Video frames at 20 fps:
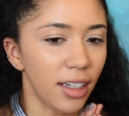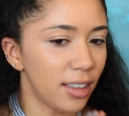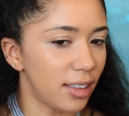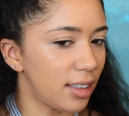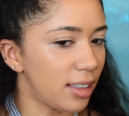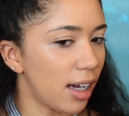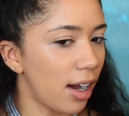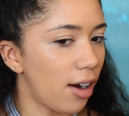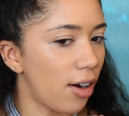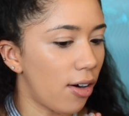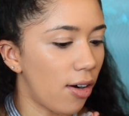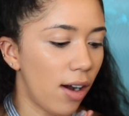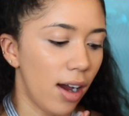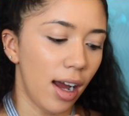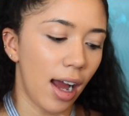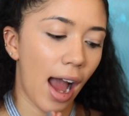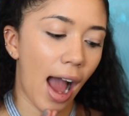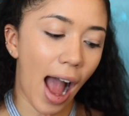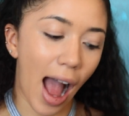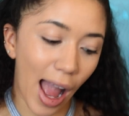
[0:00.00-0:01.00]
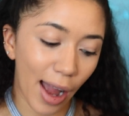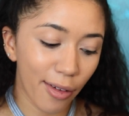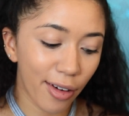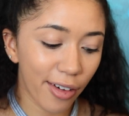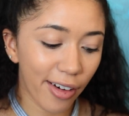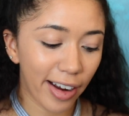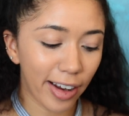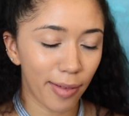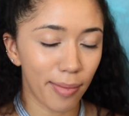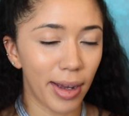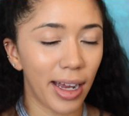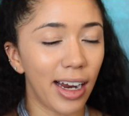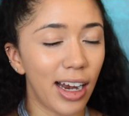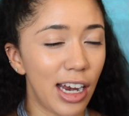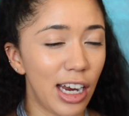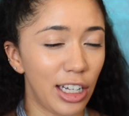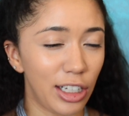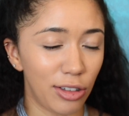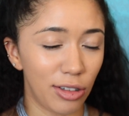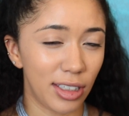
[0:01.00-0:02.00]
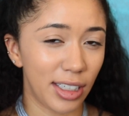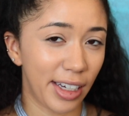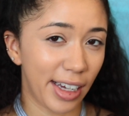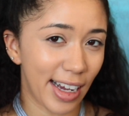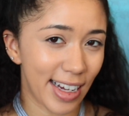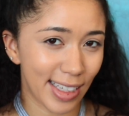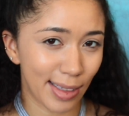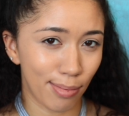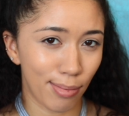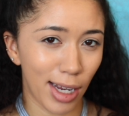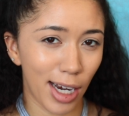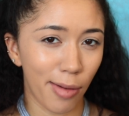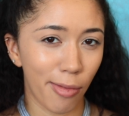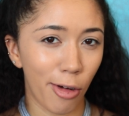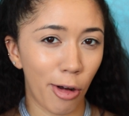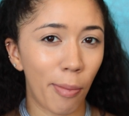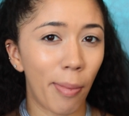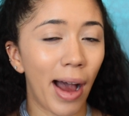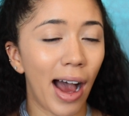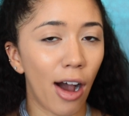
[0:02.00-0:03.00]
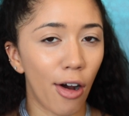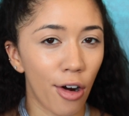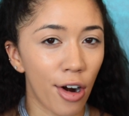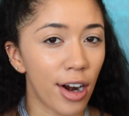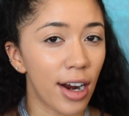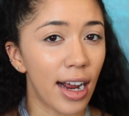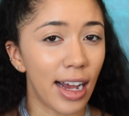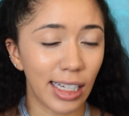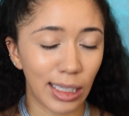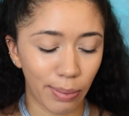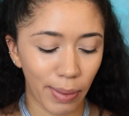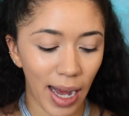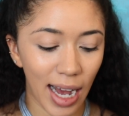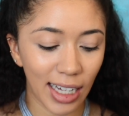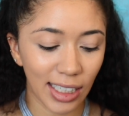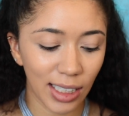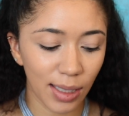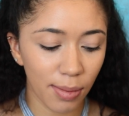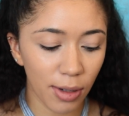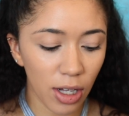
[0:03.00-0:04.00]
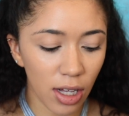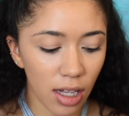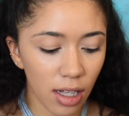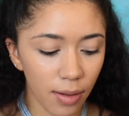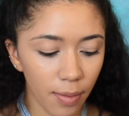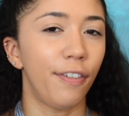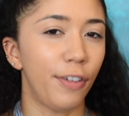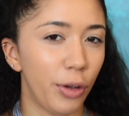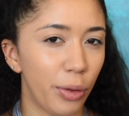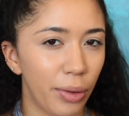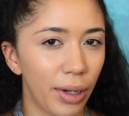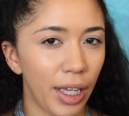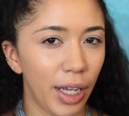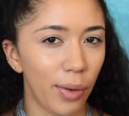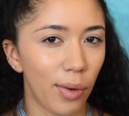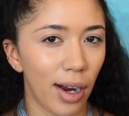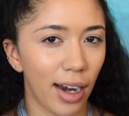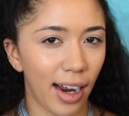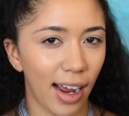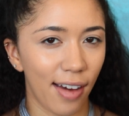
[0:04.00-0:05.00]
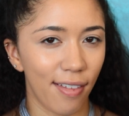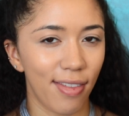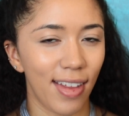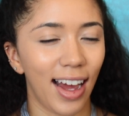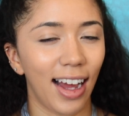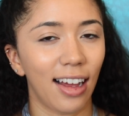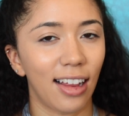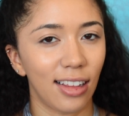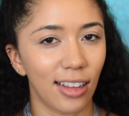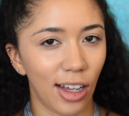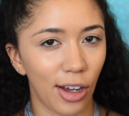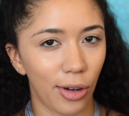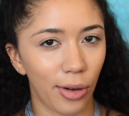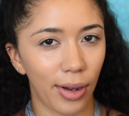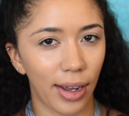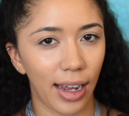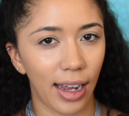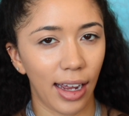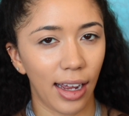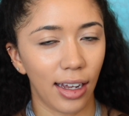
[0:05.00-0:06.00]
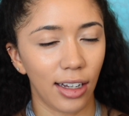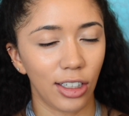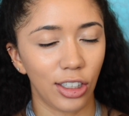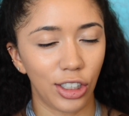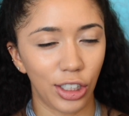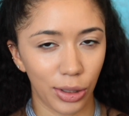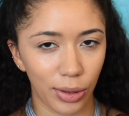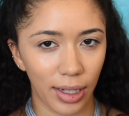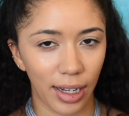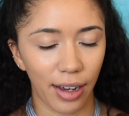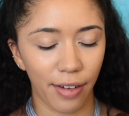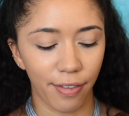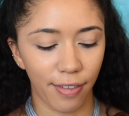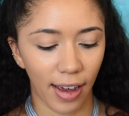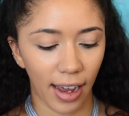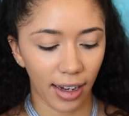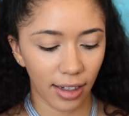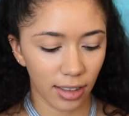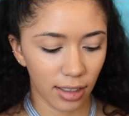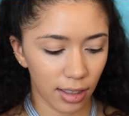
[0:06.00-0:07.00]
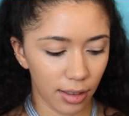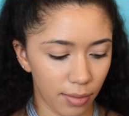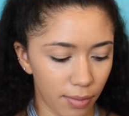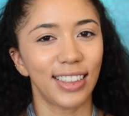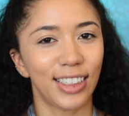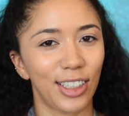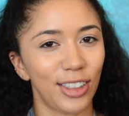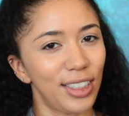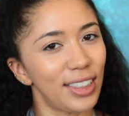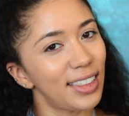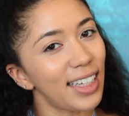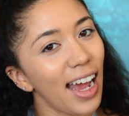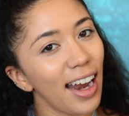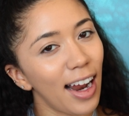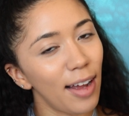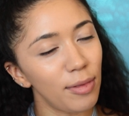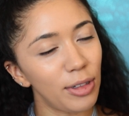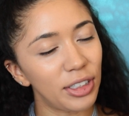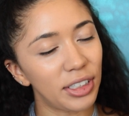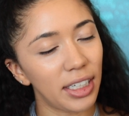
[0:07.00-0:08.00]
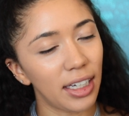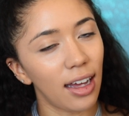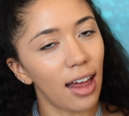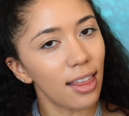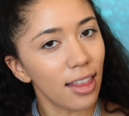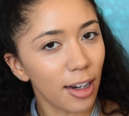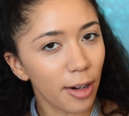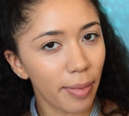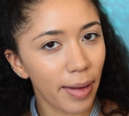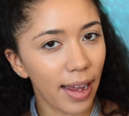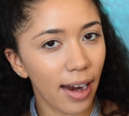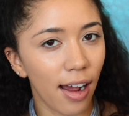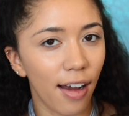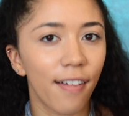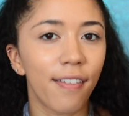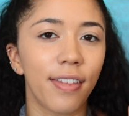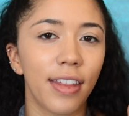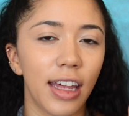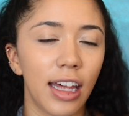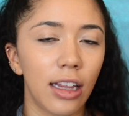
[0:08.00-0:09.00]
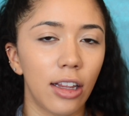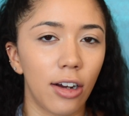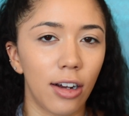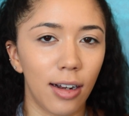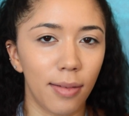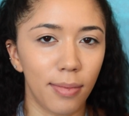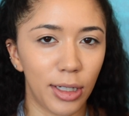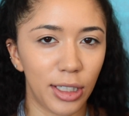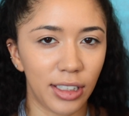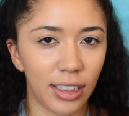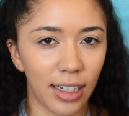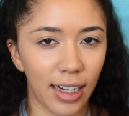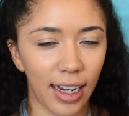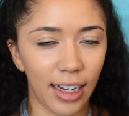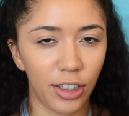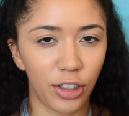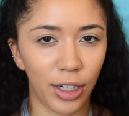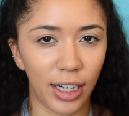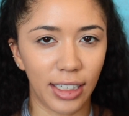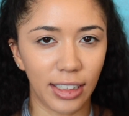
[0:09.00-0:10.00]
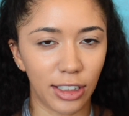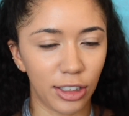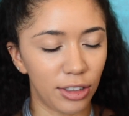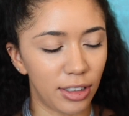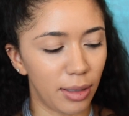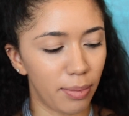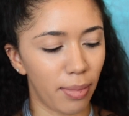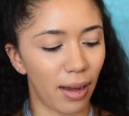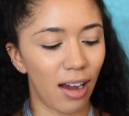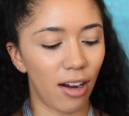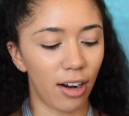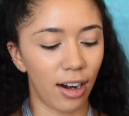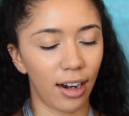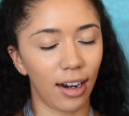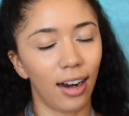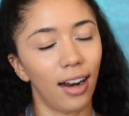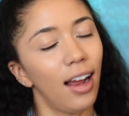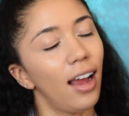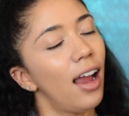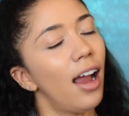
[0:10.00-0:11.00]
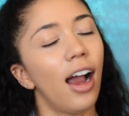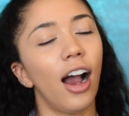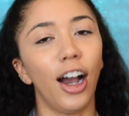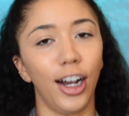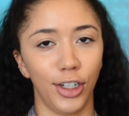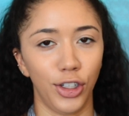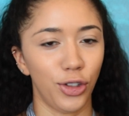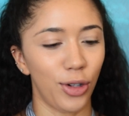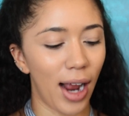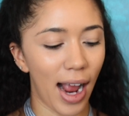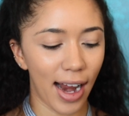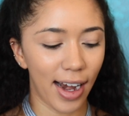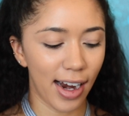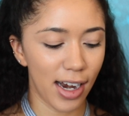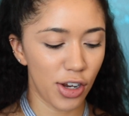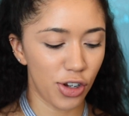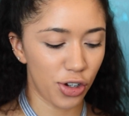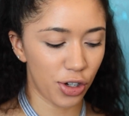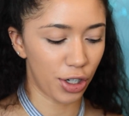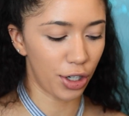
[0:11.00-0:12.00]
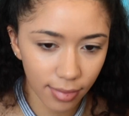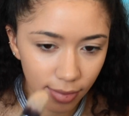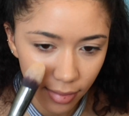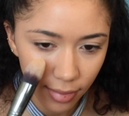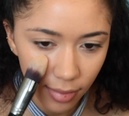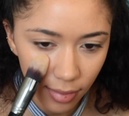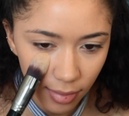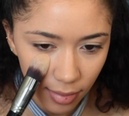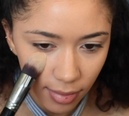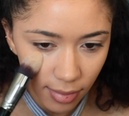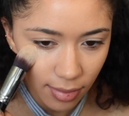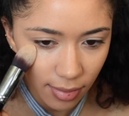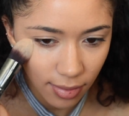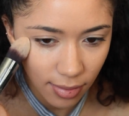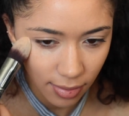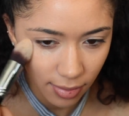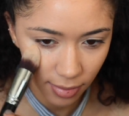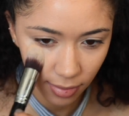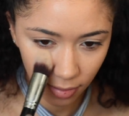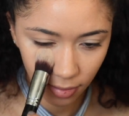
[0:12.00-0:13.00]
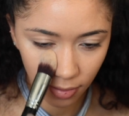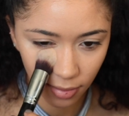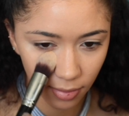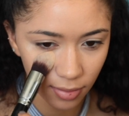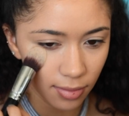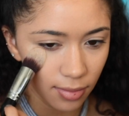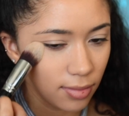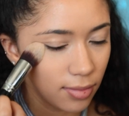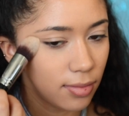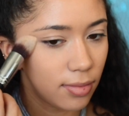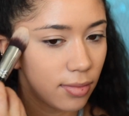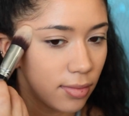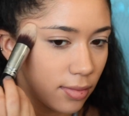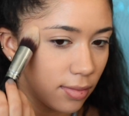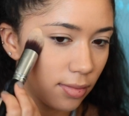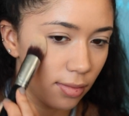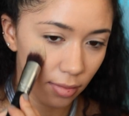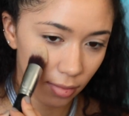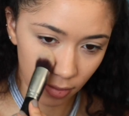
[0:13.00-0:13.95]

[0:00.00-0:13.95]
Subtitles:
So I would recommend using as minimal powder as possible if you really want to have that glowy, dewy effect. So to set, I'm using a little bit of the Laura Mercier translucent powder, a tried and true. Need I say more?